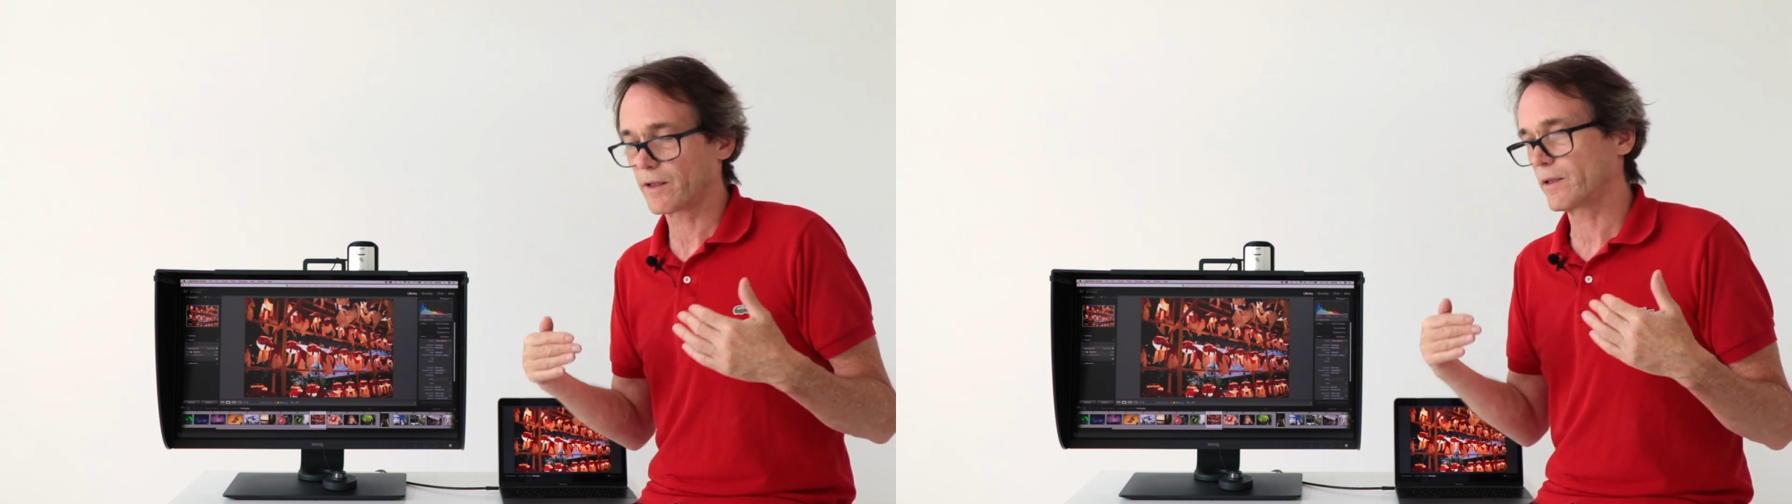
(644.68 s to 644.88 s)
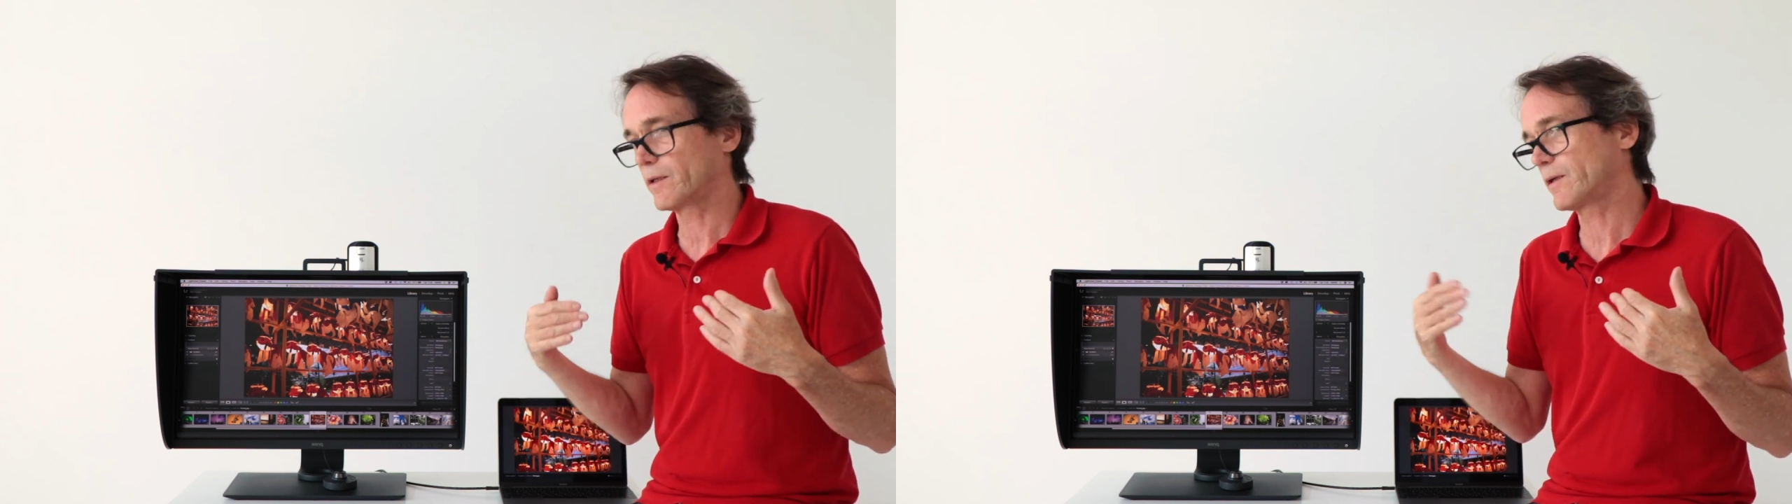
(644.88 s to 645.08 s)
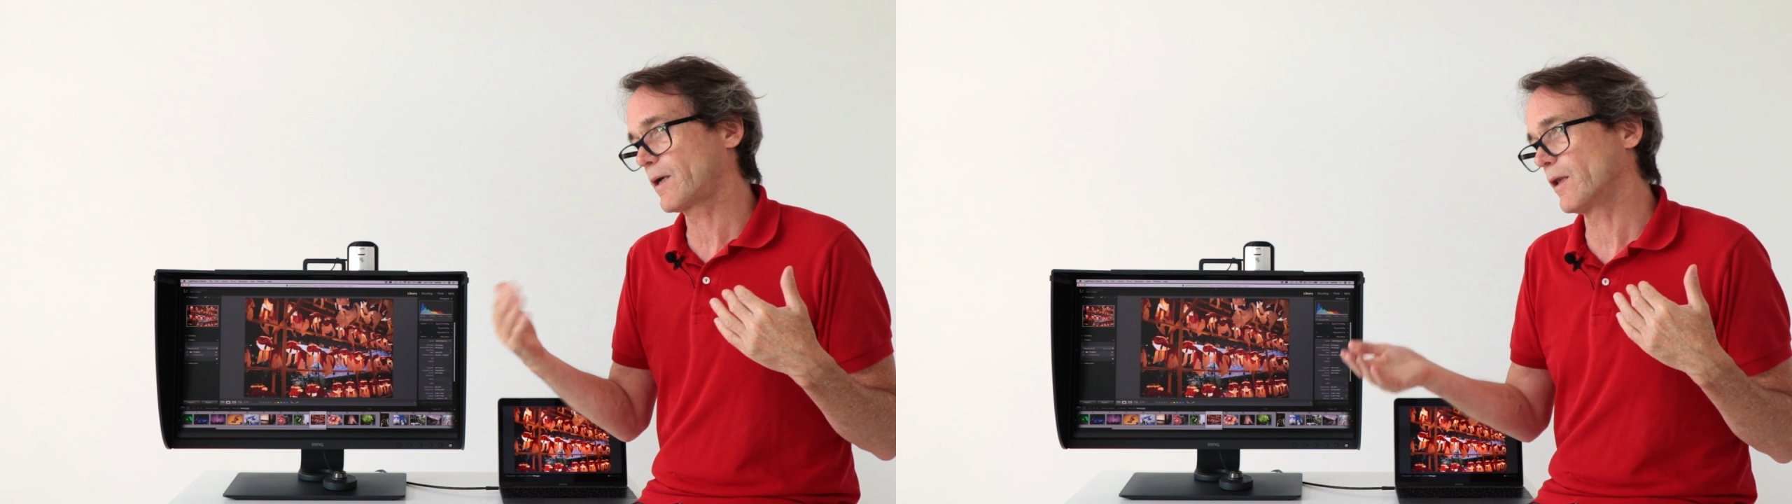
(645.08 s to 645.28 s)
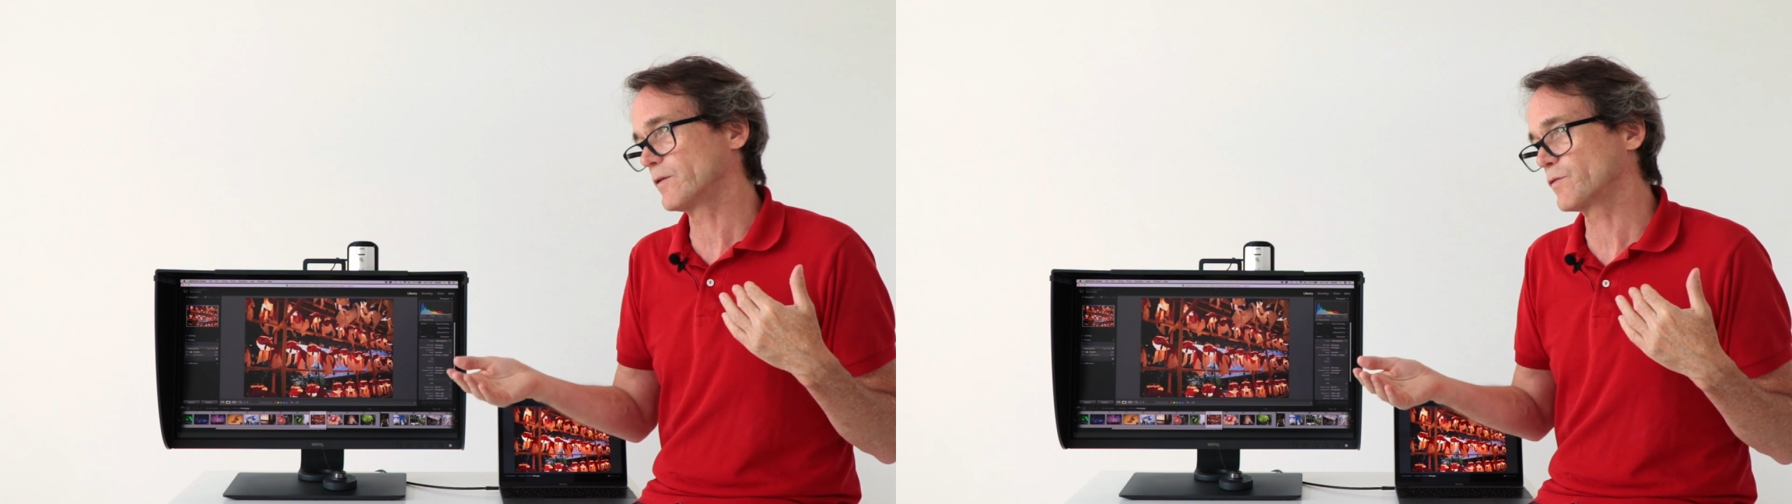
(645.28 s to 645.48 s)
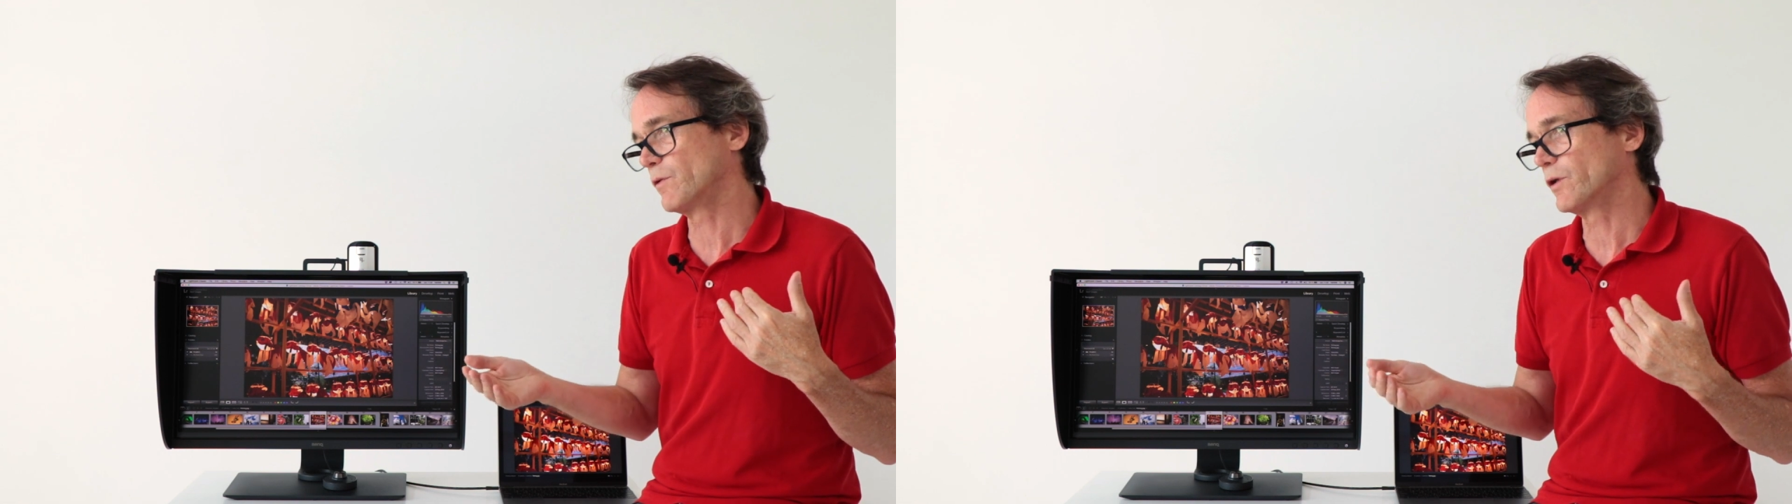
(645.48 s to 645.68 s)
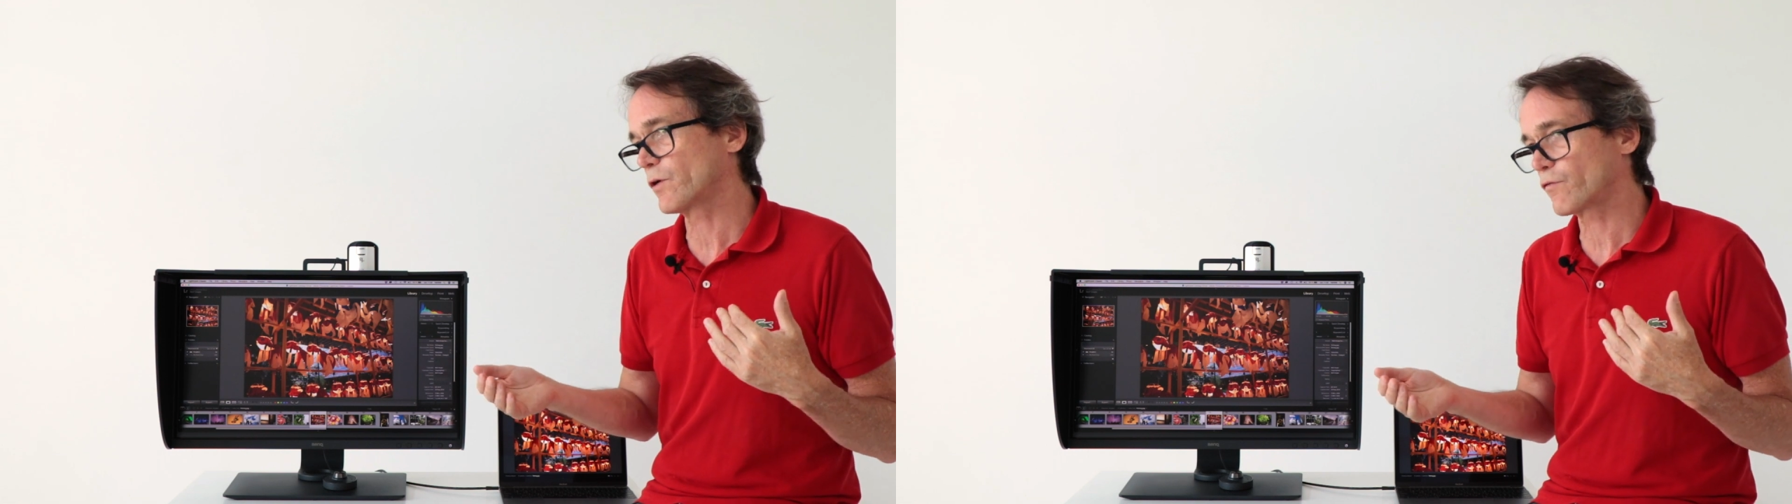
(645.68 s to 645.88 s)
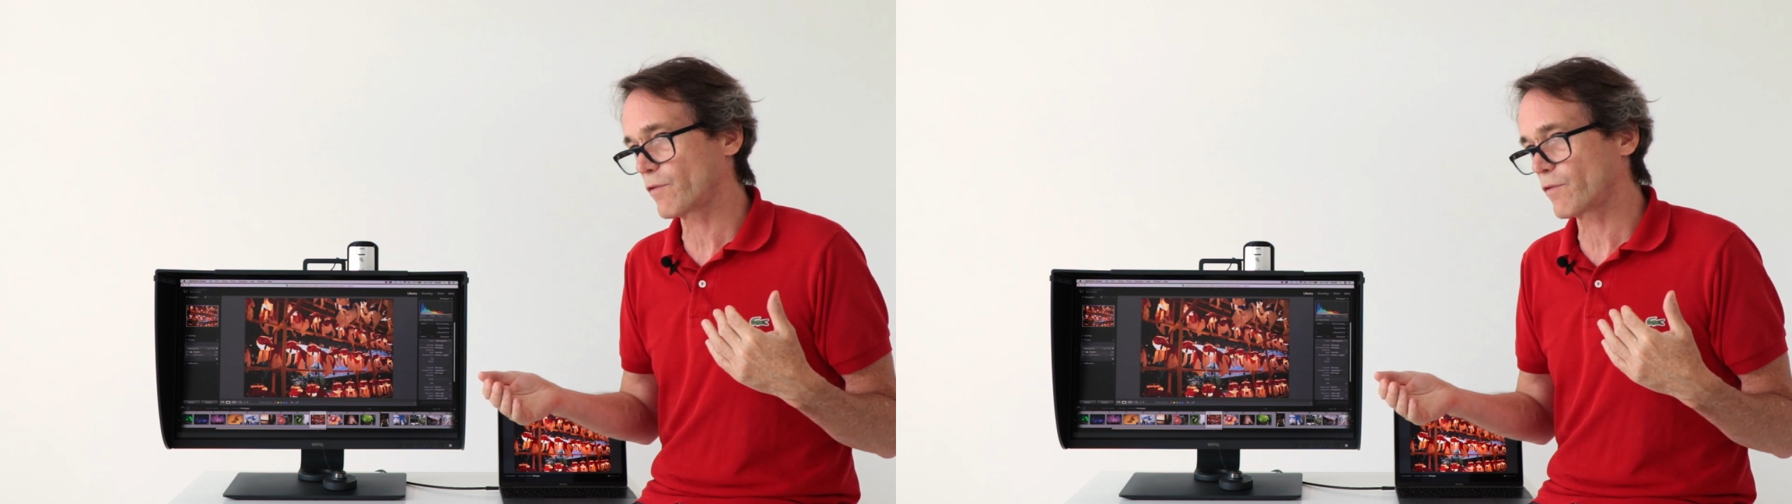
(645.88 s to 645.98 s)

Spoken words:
that the colors will look